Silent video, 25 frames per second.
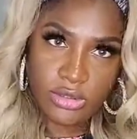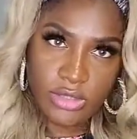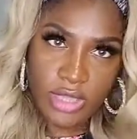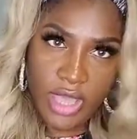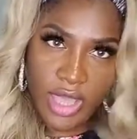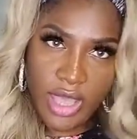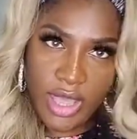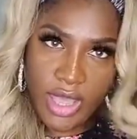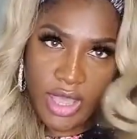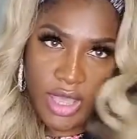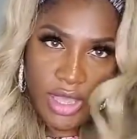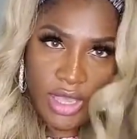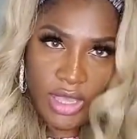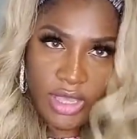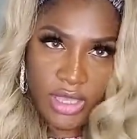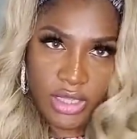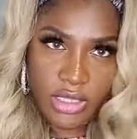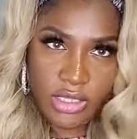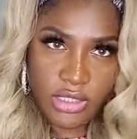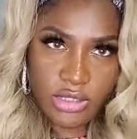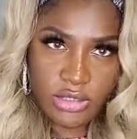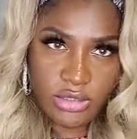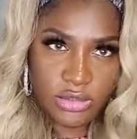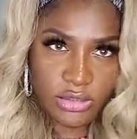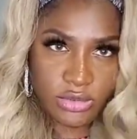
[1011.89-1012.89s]

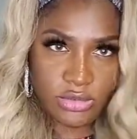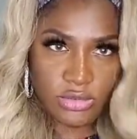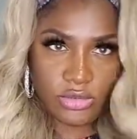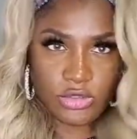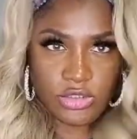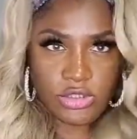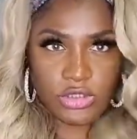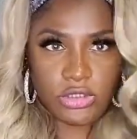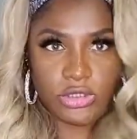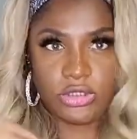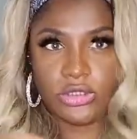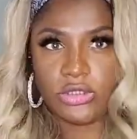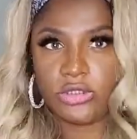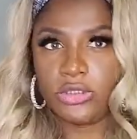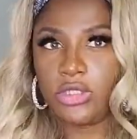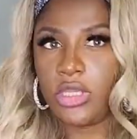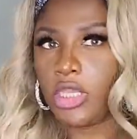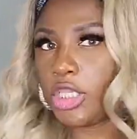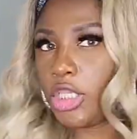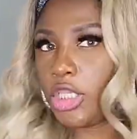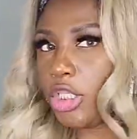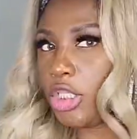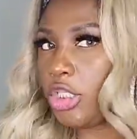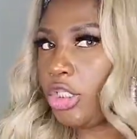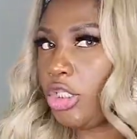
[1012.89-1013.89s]
yeah, she's
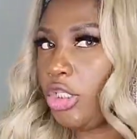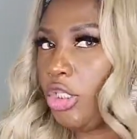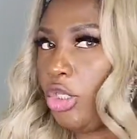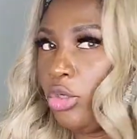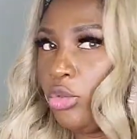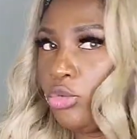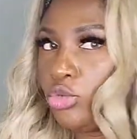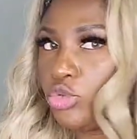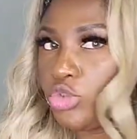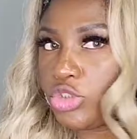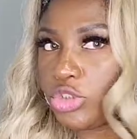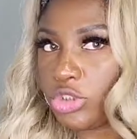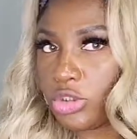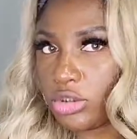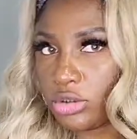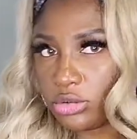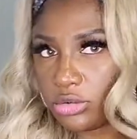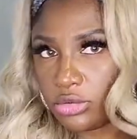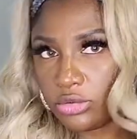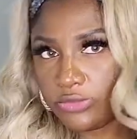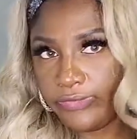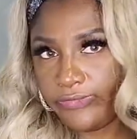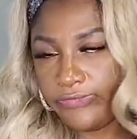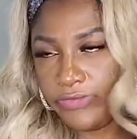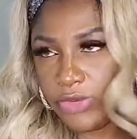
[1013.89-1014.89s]
cute
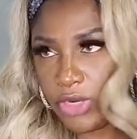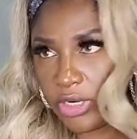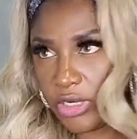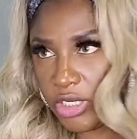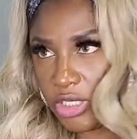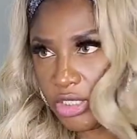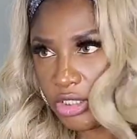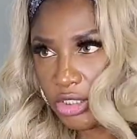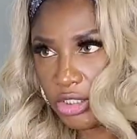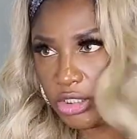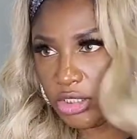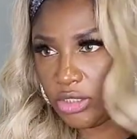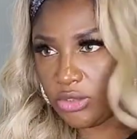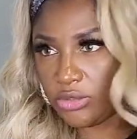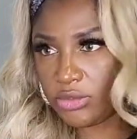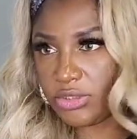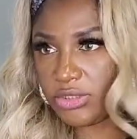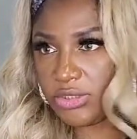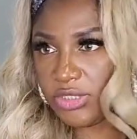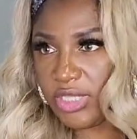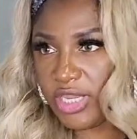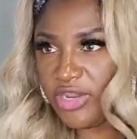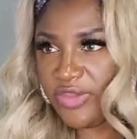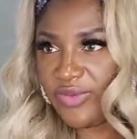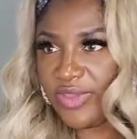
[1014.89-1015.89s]
very
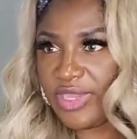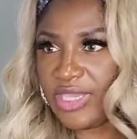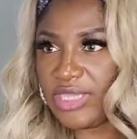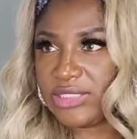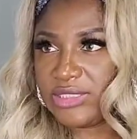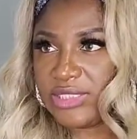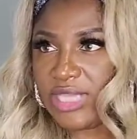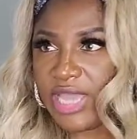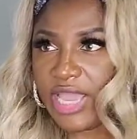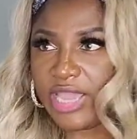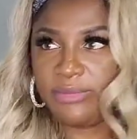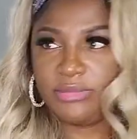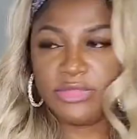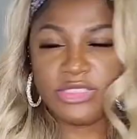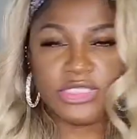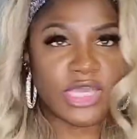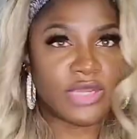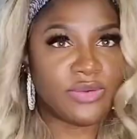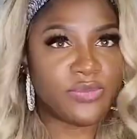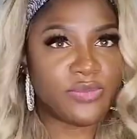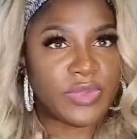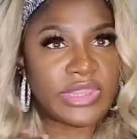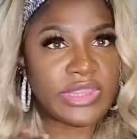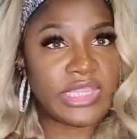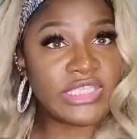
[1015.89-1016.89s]
cute anyways i'm
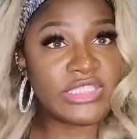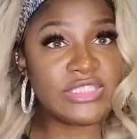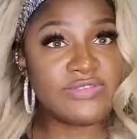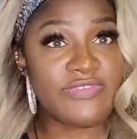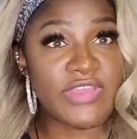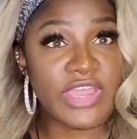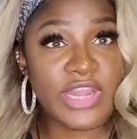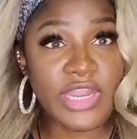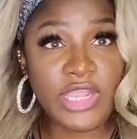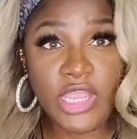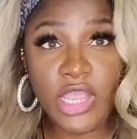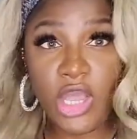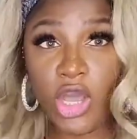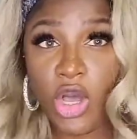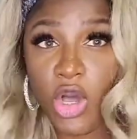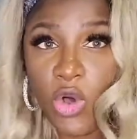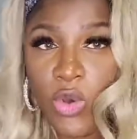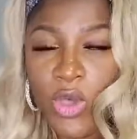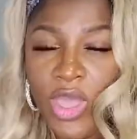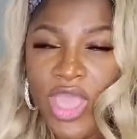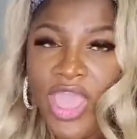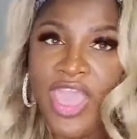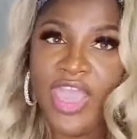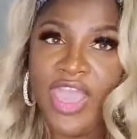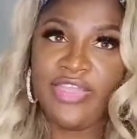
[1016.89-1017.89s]
done with this
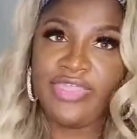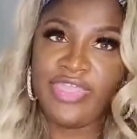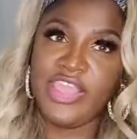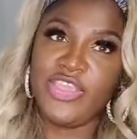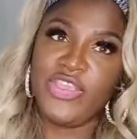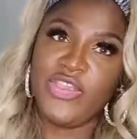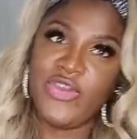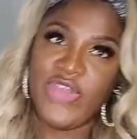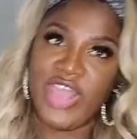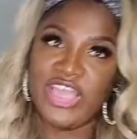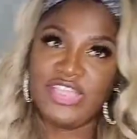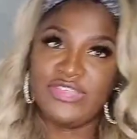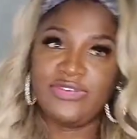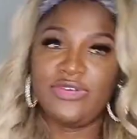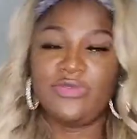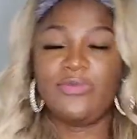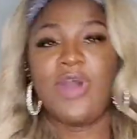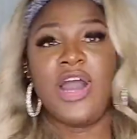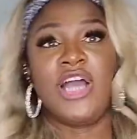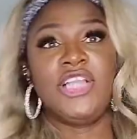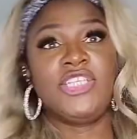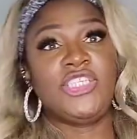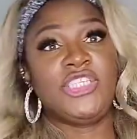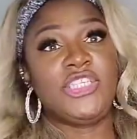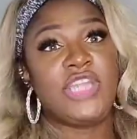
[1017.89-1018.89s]
video thank you guys for
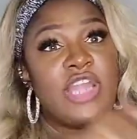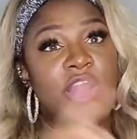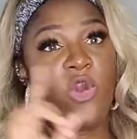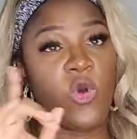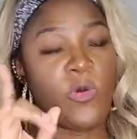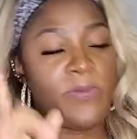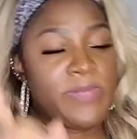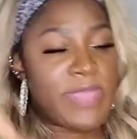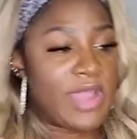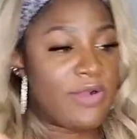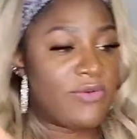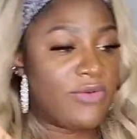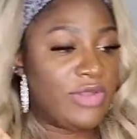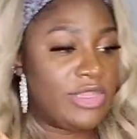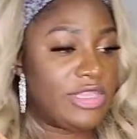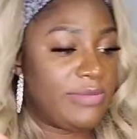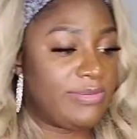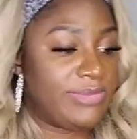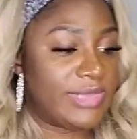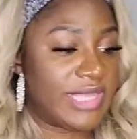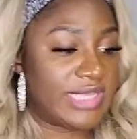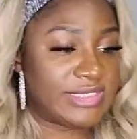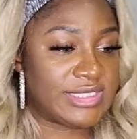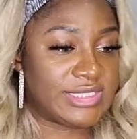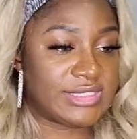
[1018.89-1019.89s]
watching i hope that
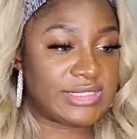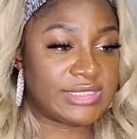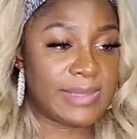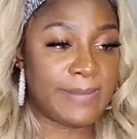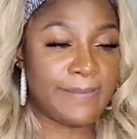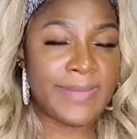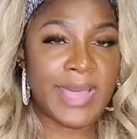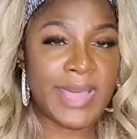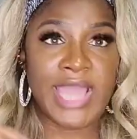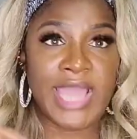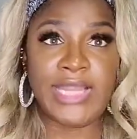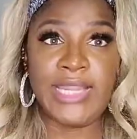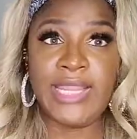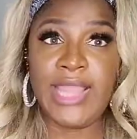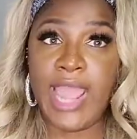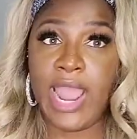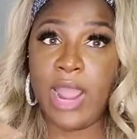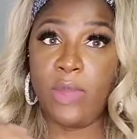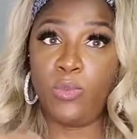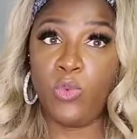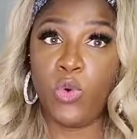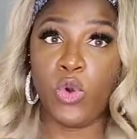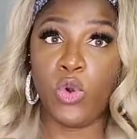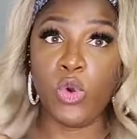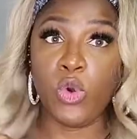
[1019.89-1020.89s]
really blesses somebody
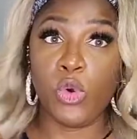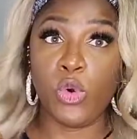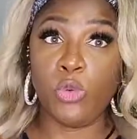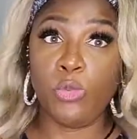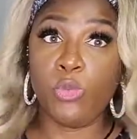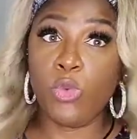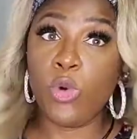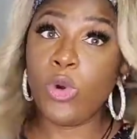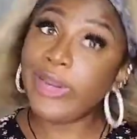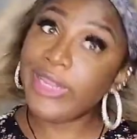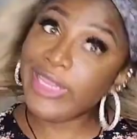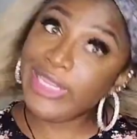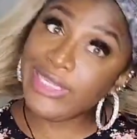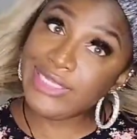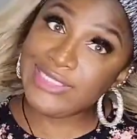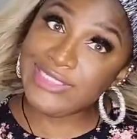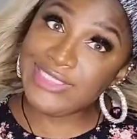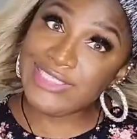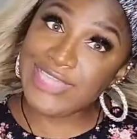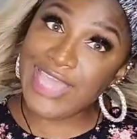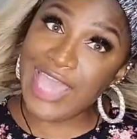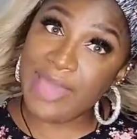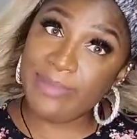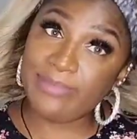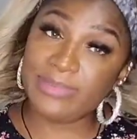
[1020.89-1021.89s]
i will go more in
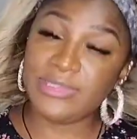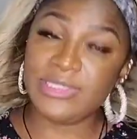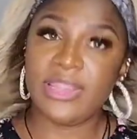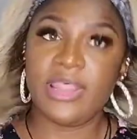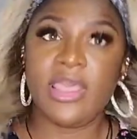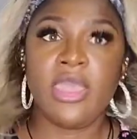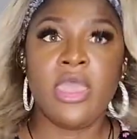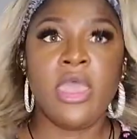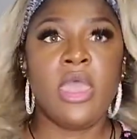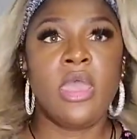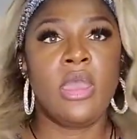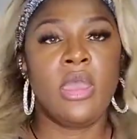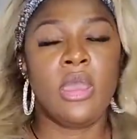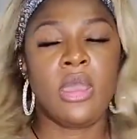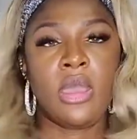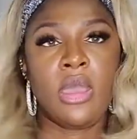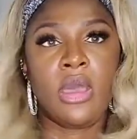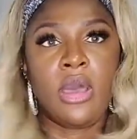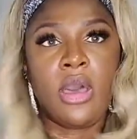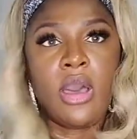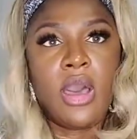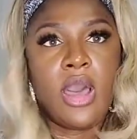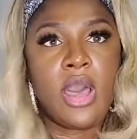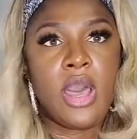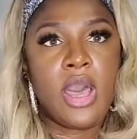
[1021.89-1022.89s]
depth
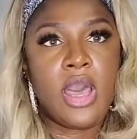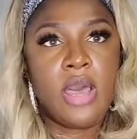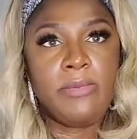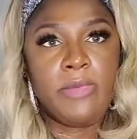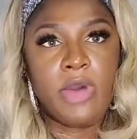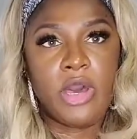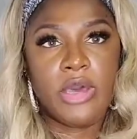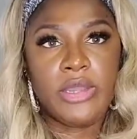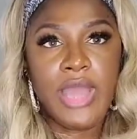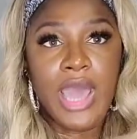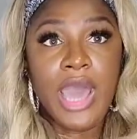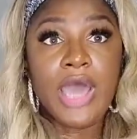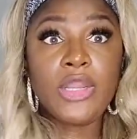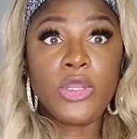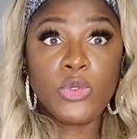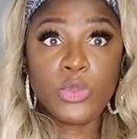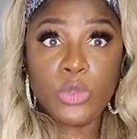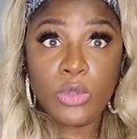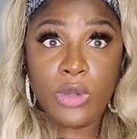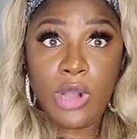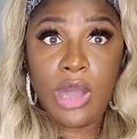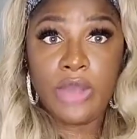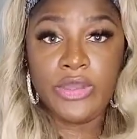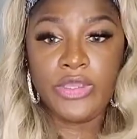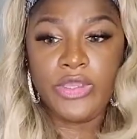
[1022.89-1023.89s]
um, on how to
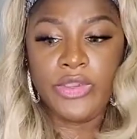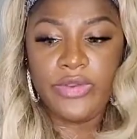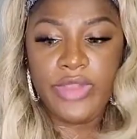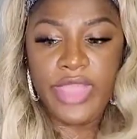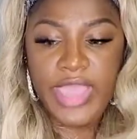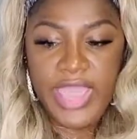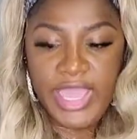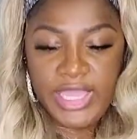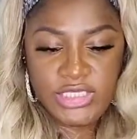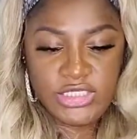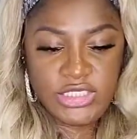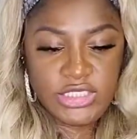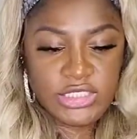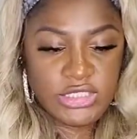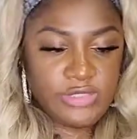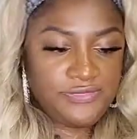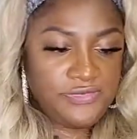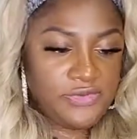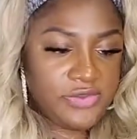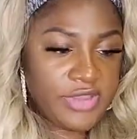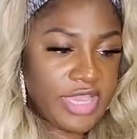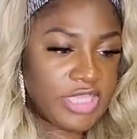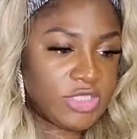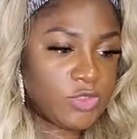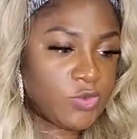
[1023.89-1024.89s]
grow out your edges.
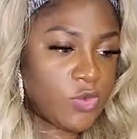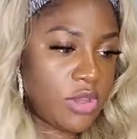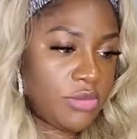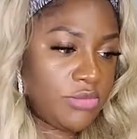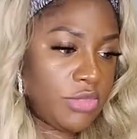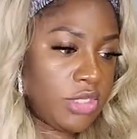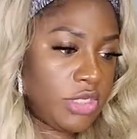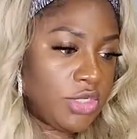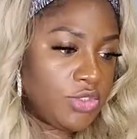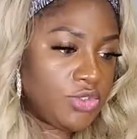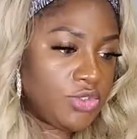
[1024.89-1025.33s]
If you guys want me